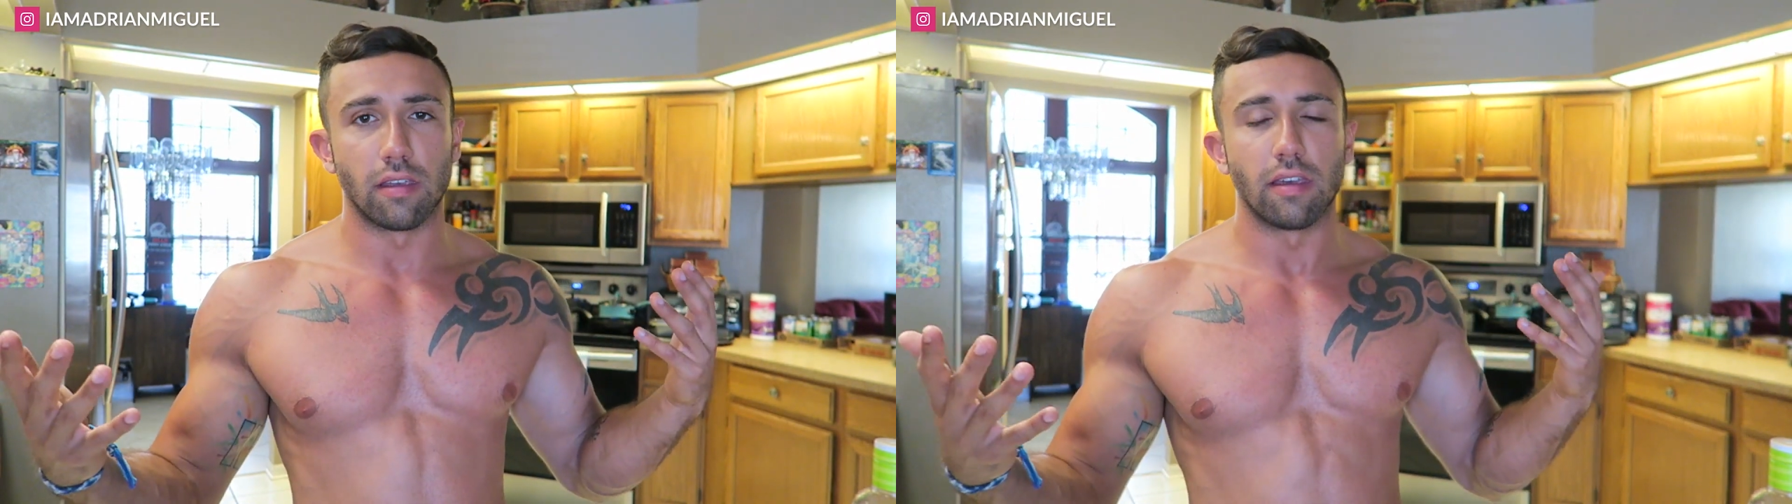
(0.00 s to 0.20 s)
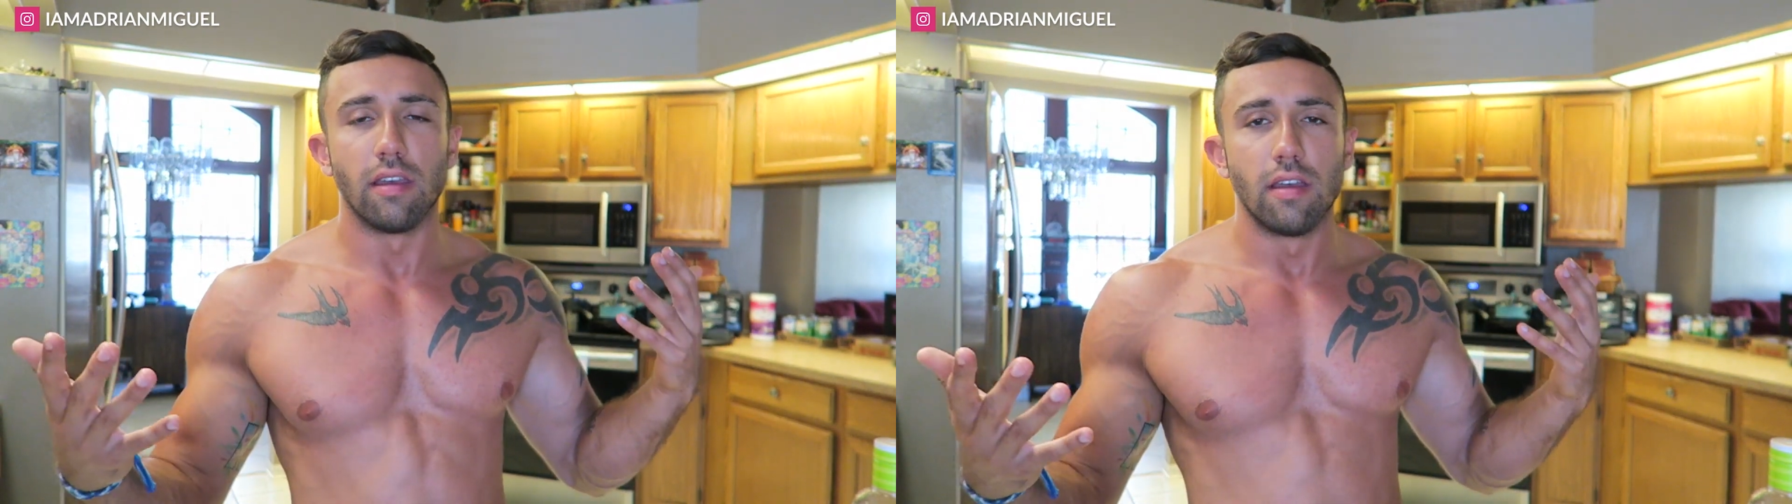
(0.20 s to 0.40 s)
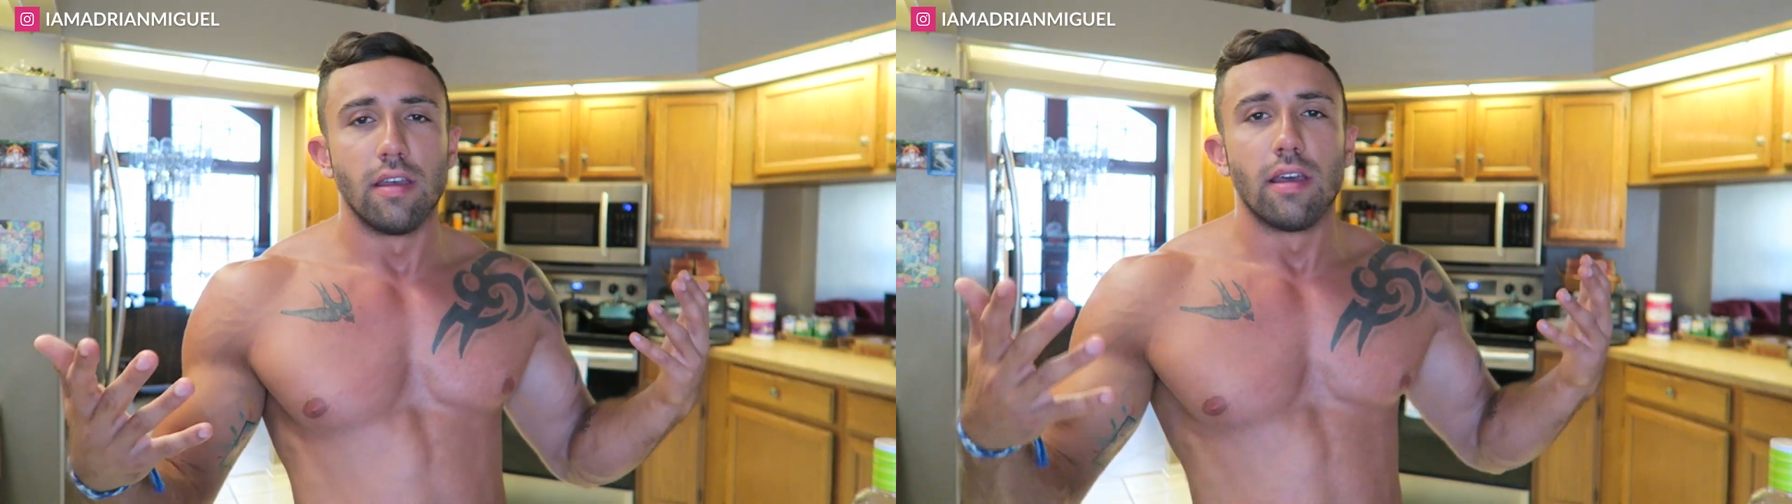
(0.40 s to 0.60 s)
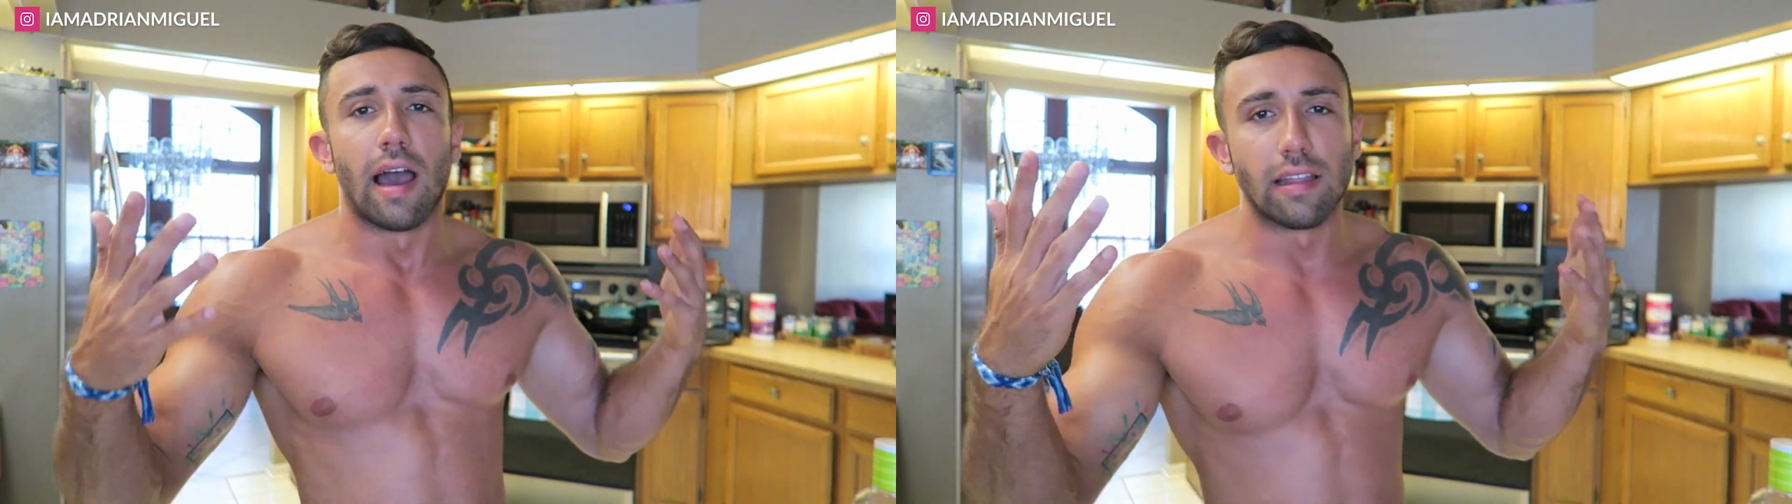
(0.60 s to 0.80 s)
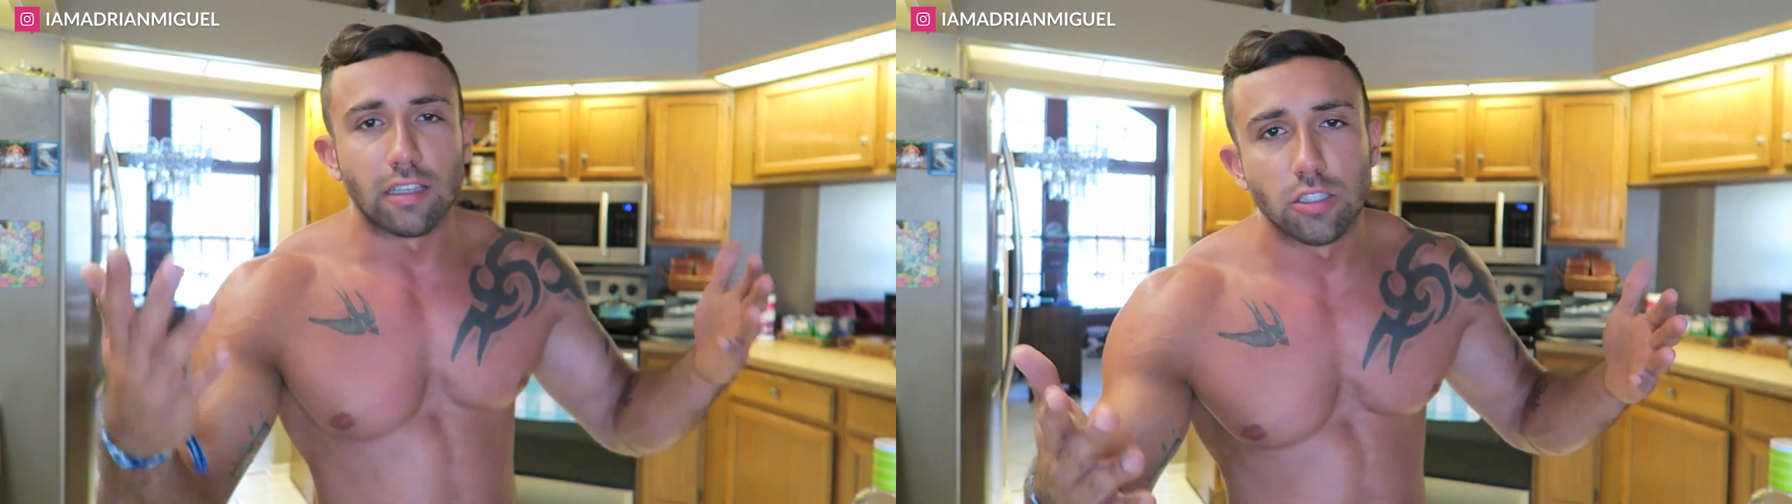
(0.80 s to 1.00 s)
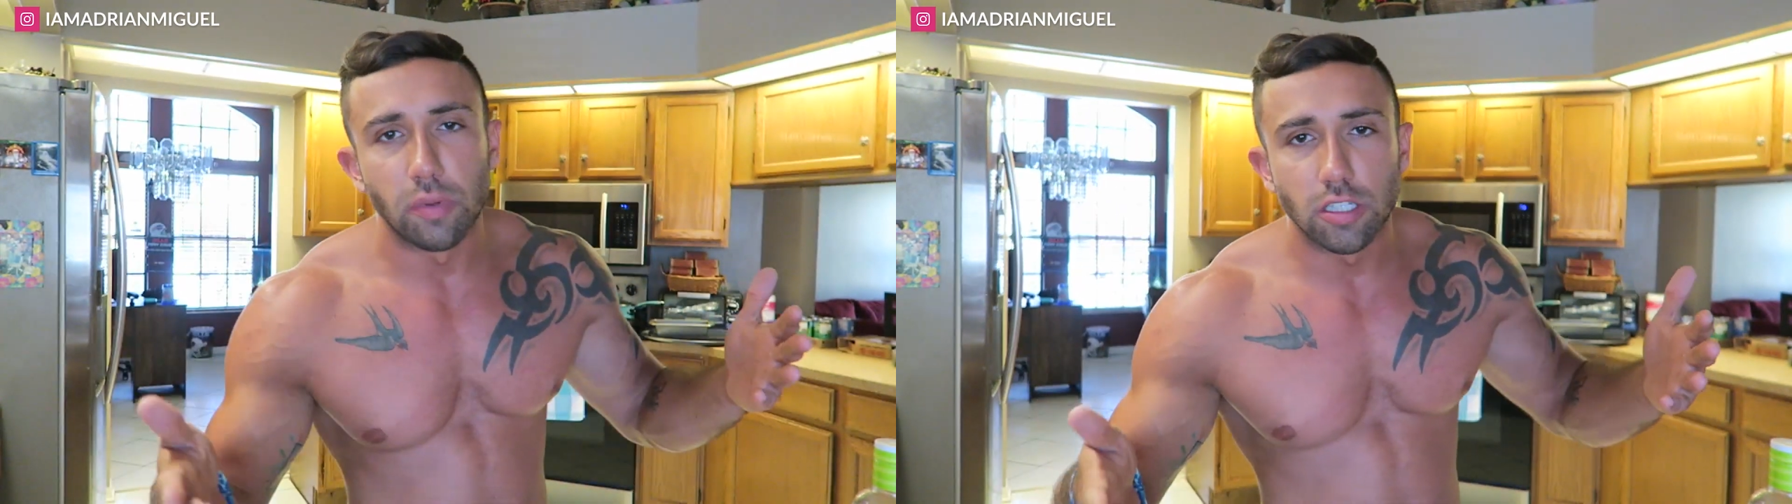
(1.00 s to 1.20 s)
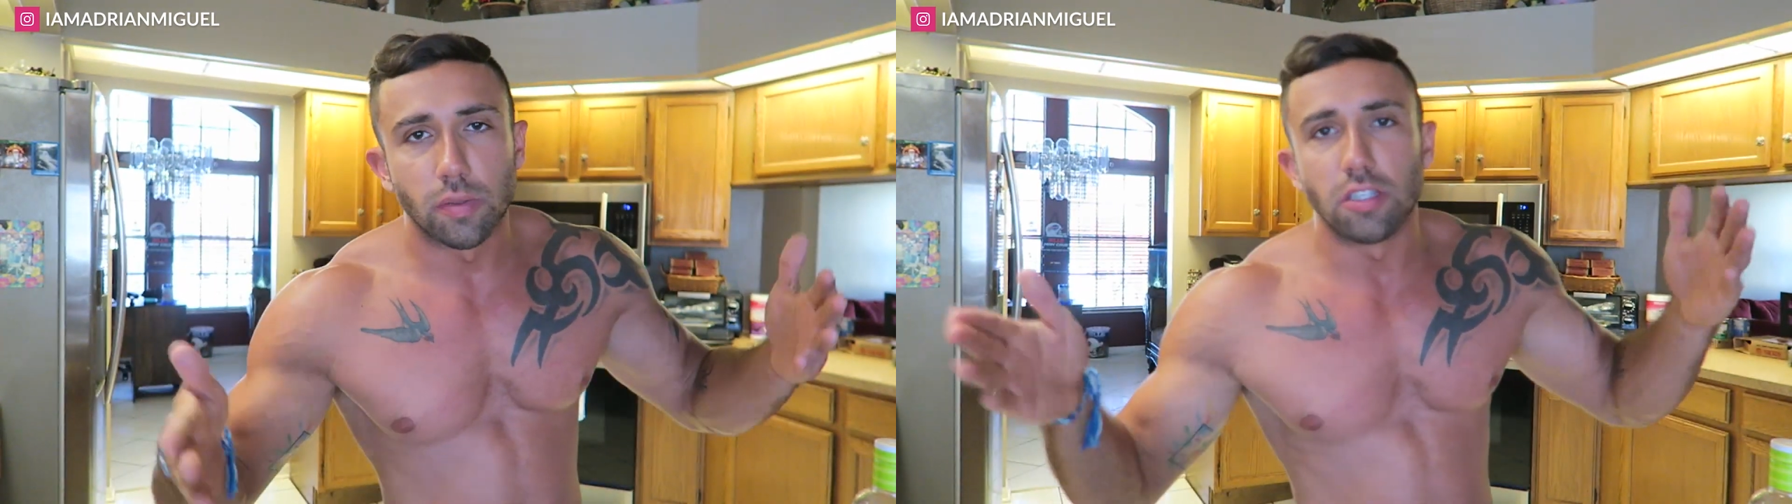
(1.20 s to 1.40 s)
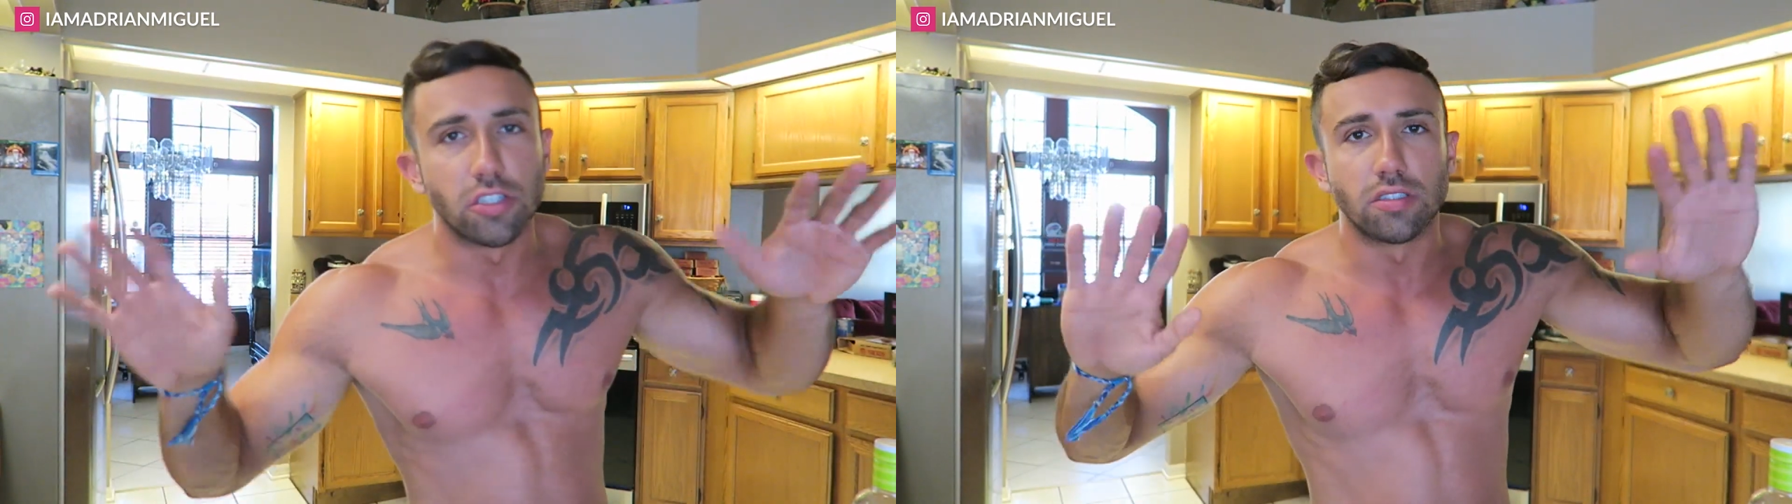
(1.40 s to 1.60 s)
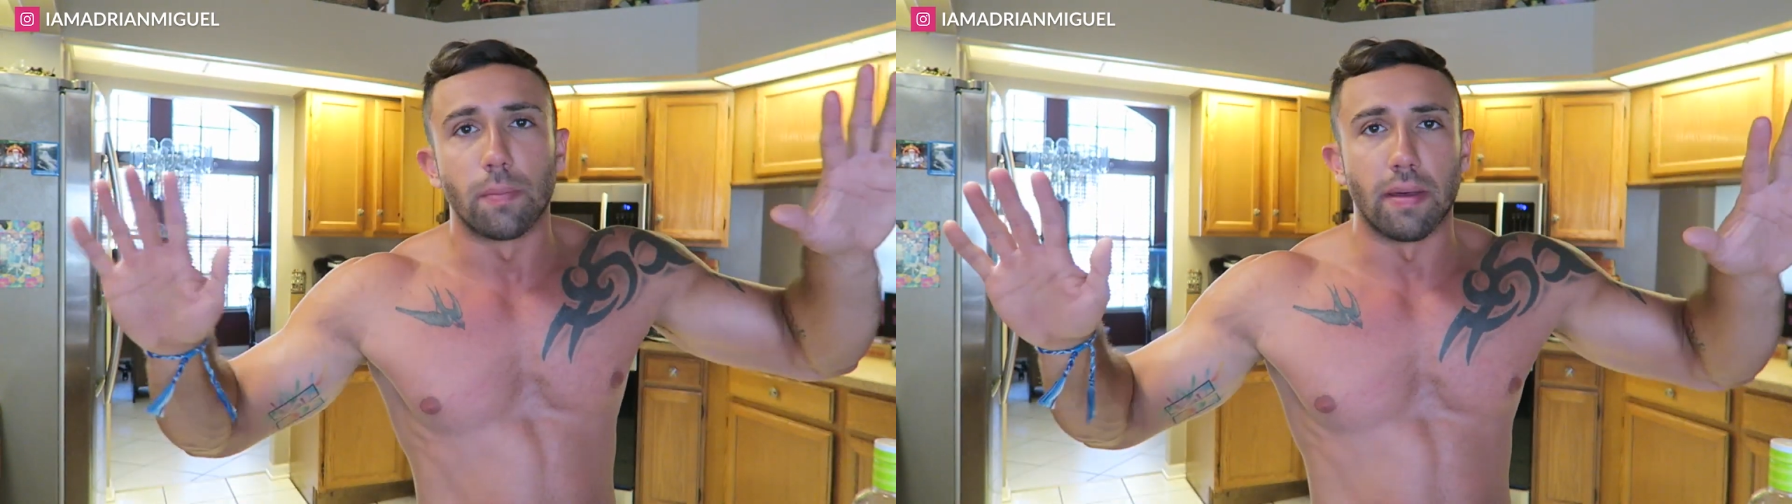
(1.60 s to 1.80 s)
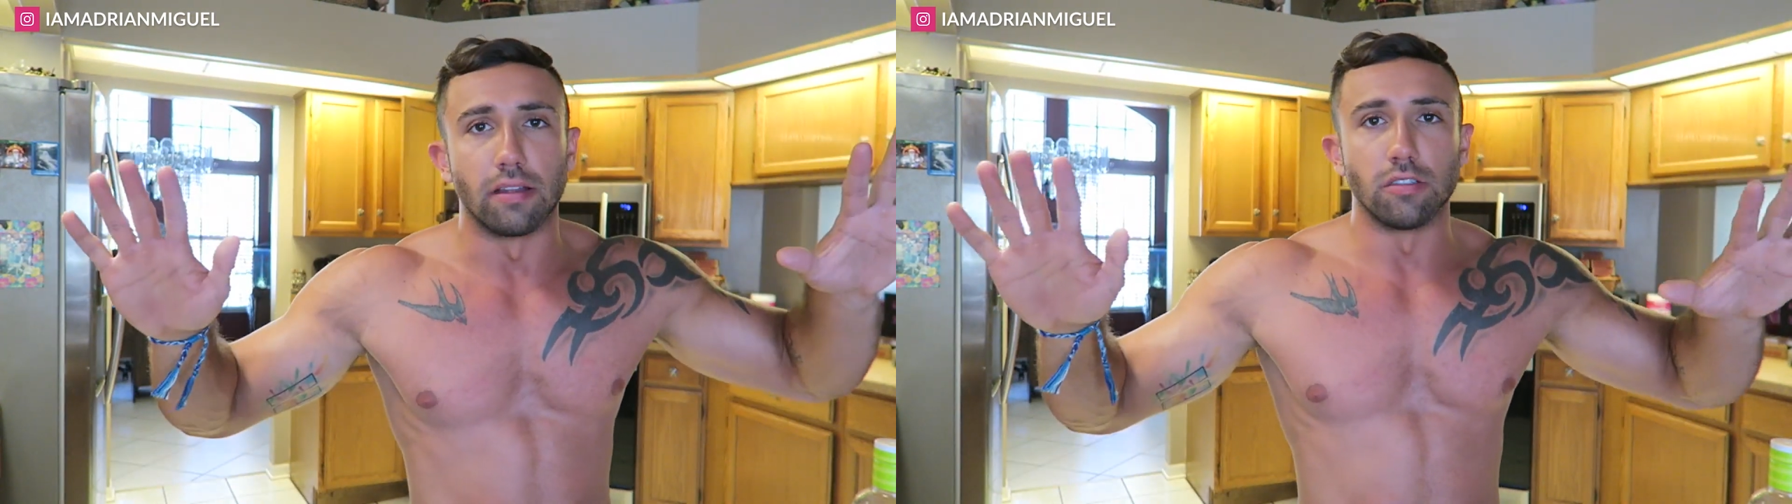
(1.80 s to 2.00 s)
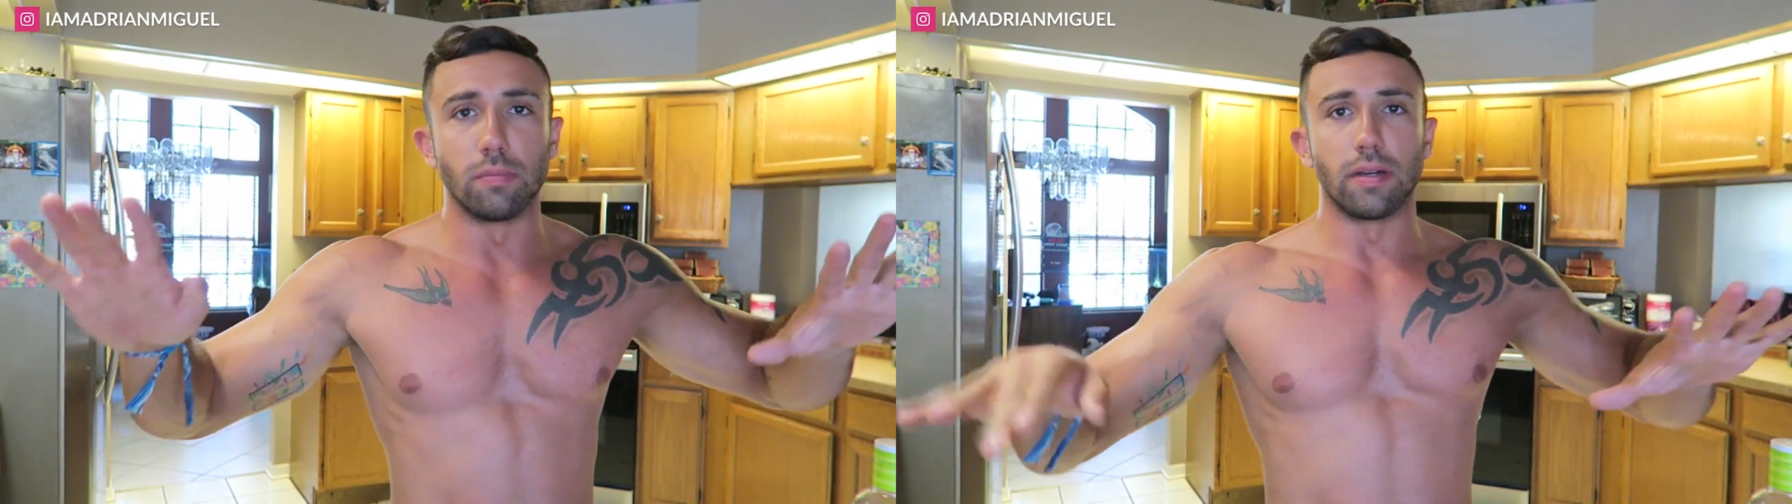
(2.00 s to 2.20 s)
Like, I like sweets, but it just depends.